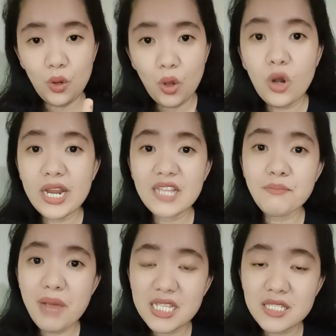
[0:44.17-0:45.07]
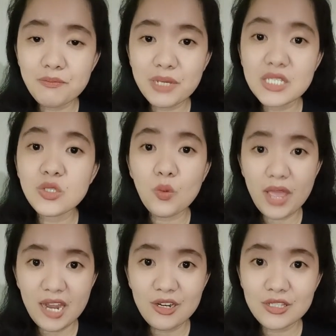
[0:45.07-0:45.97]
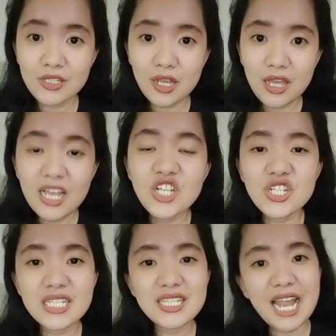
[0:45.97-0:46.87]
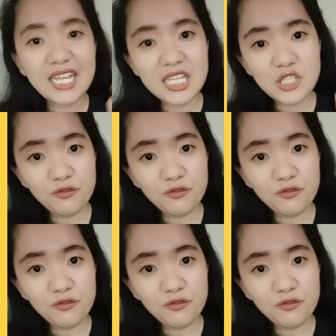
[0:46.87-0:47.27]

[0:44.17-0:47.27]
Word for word: or it must be squared, just like this